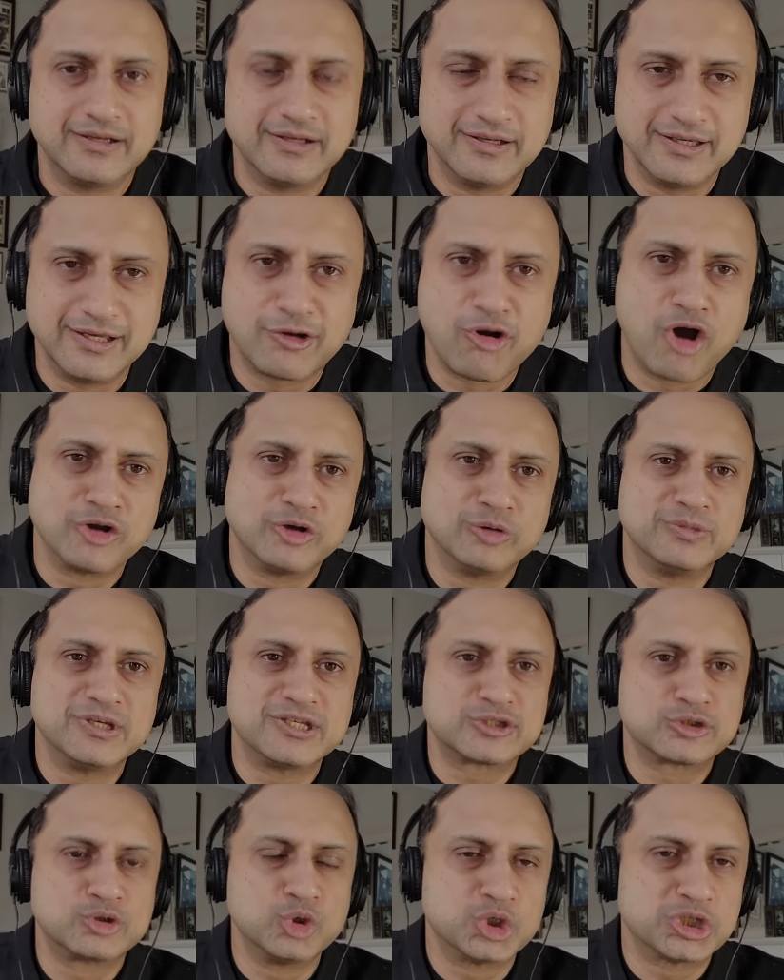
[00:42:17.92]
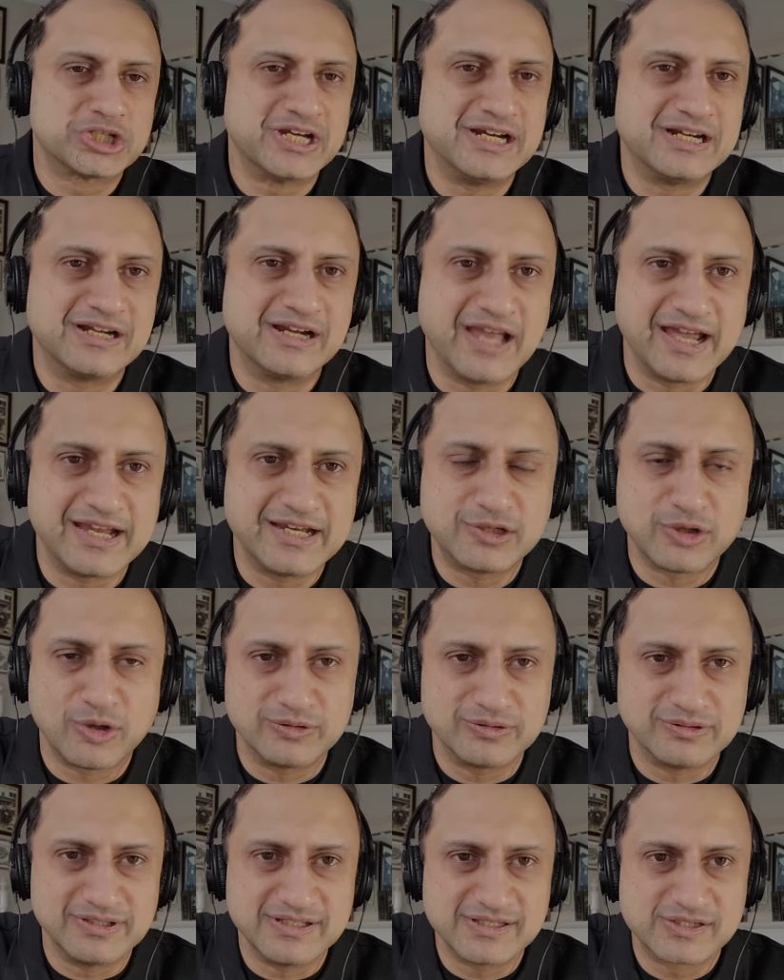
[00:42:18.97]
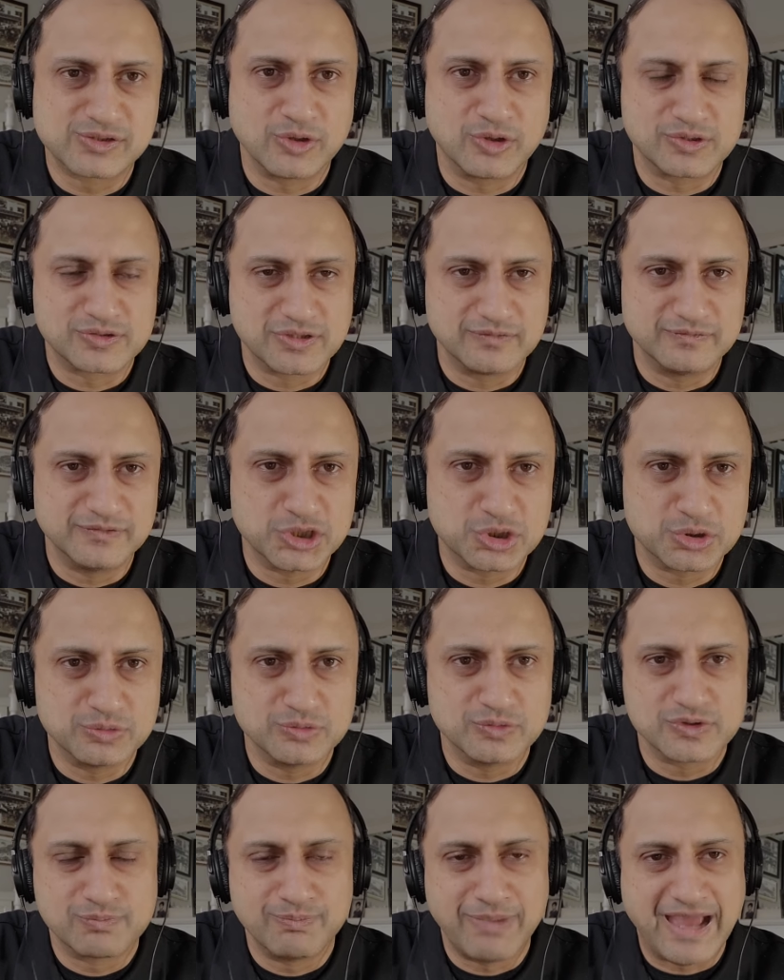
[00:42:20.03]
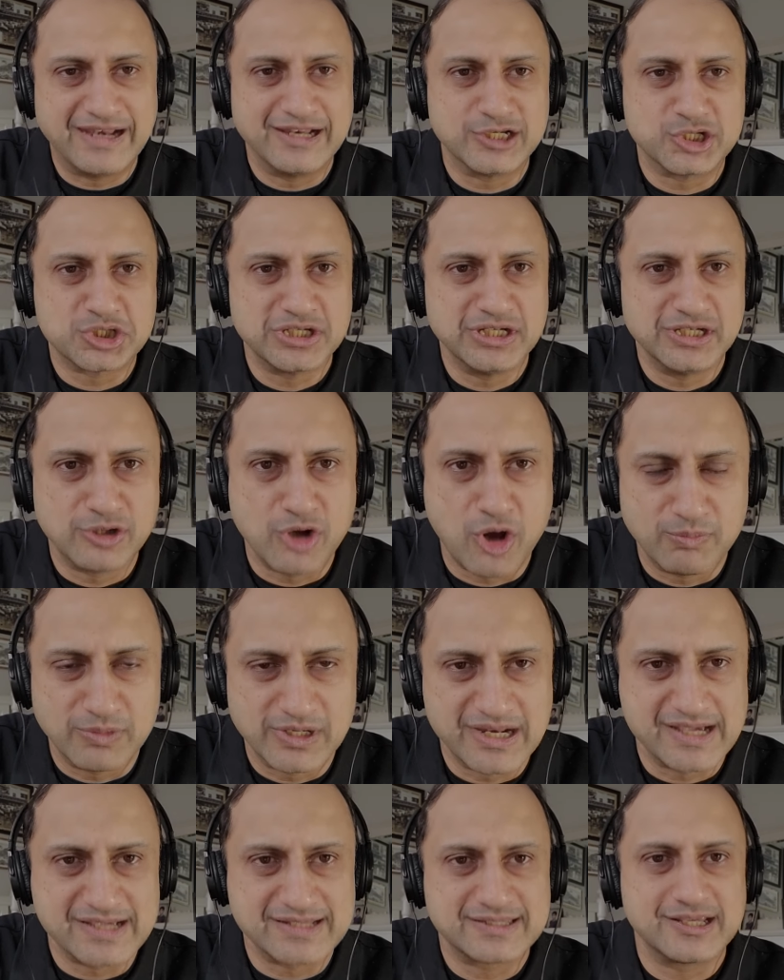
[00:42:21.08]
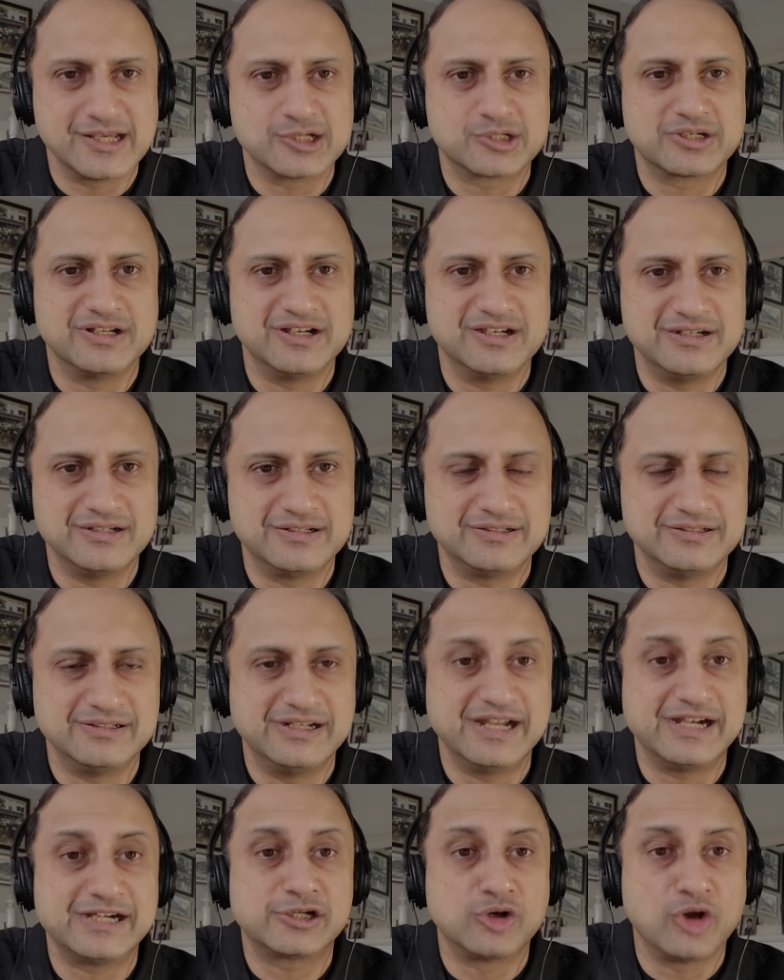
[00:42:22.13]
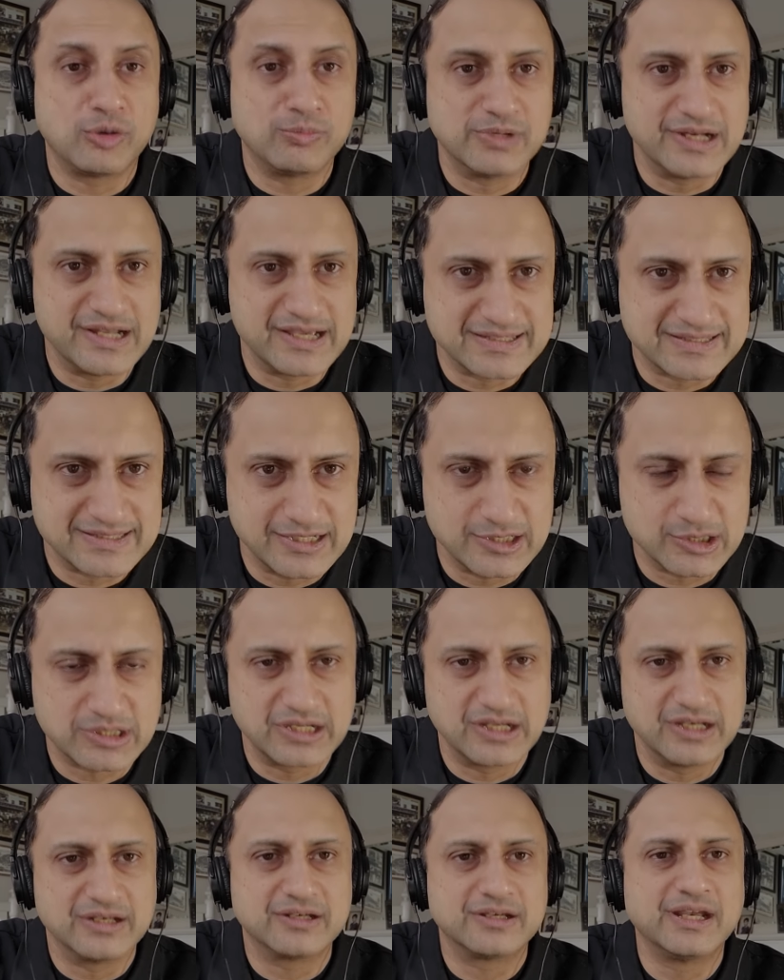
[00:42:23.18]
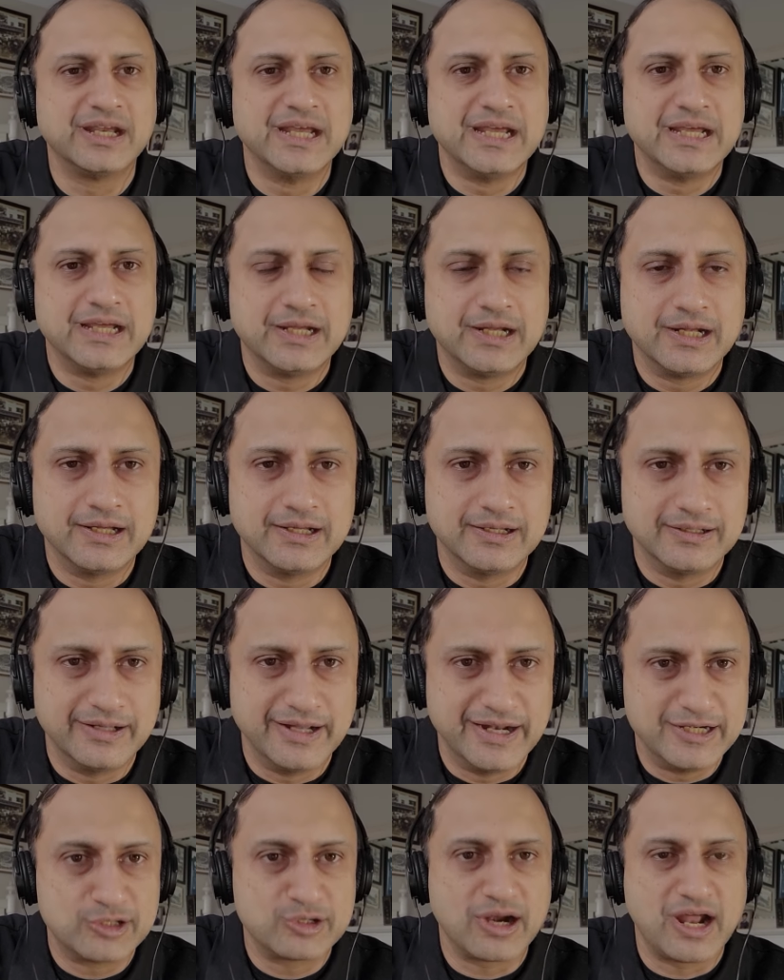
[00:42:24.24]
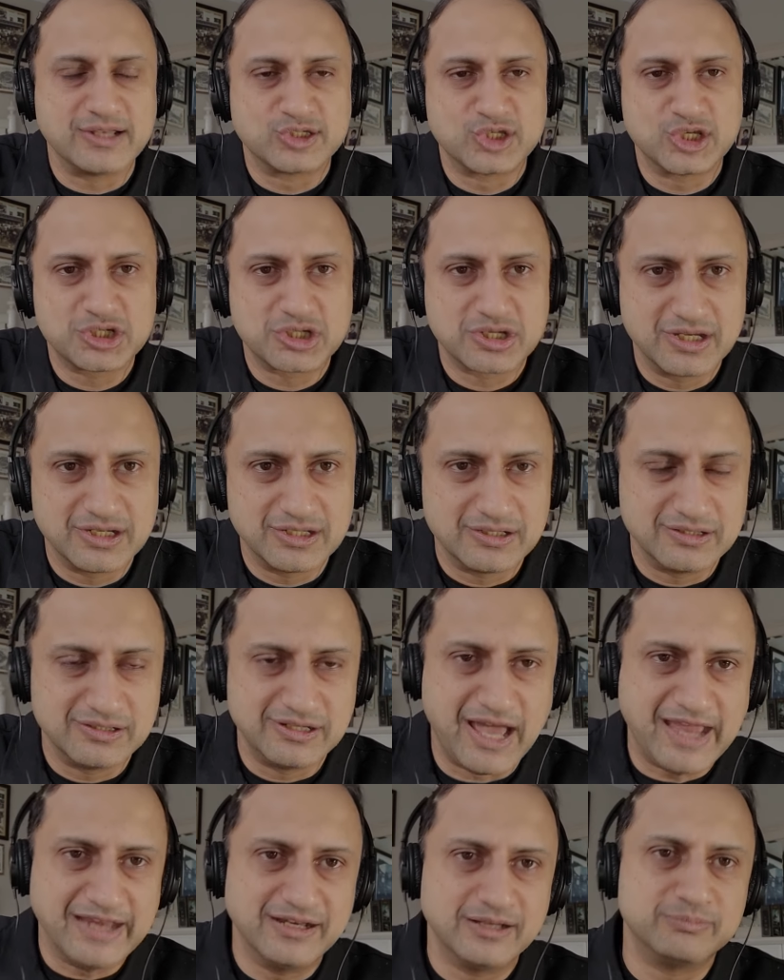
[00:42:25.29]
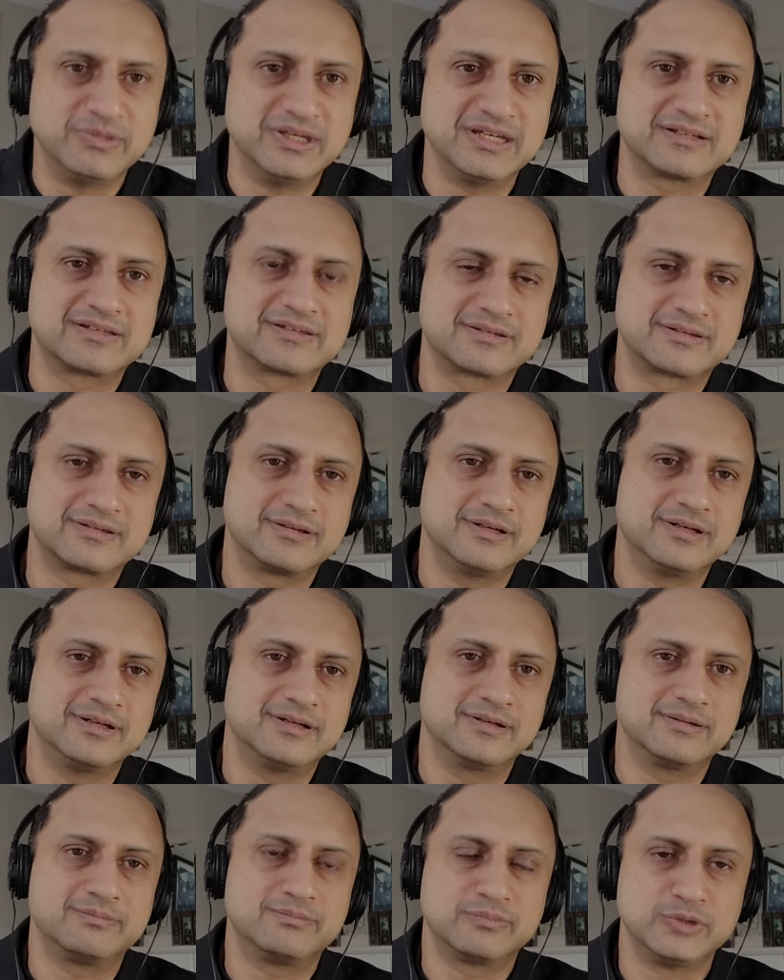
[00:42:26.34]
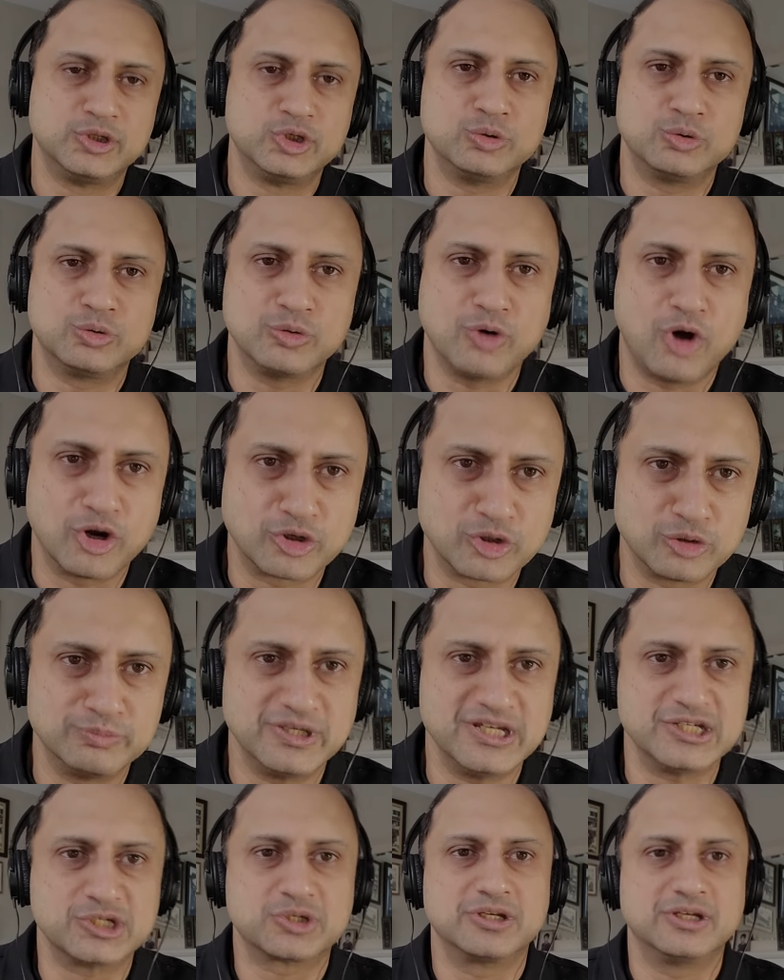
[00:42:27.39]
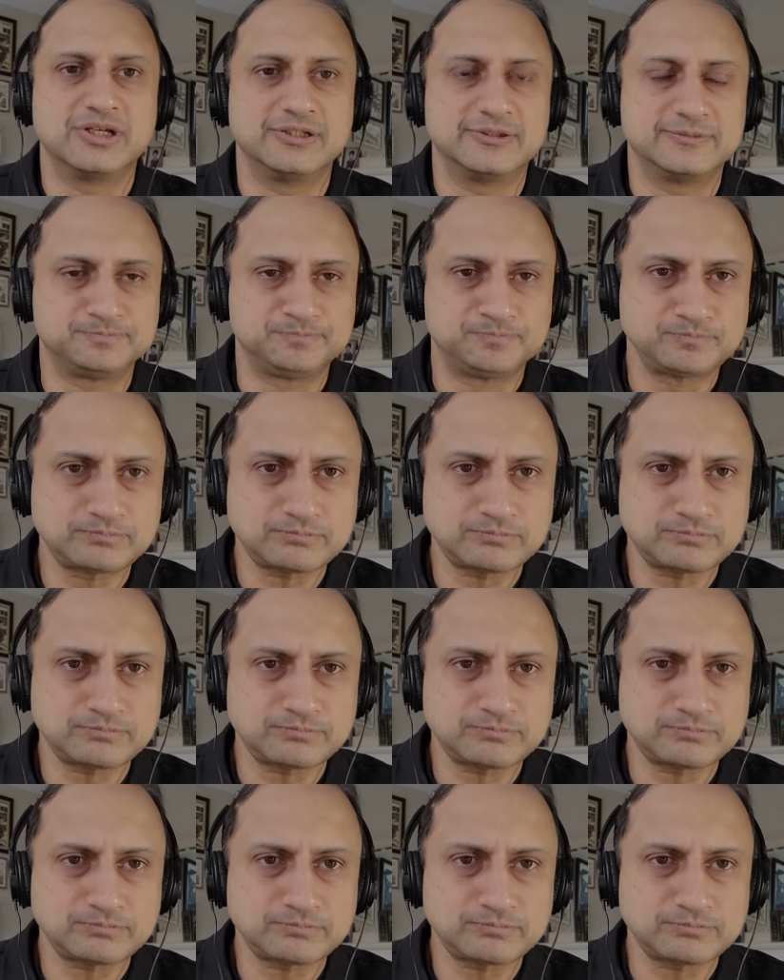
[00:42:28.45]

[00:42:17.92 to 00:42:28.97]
uh, economists who shed light on these sorts of issues, balance sheet normalization, debt normalization, Uh, and transition dynamics uh, due to automation,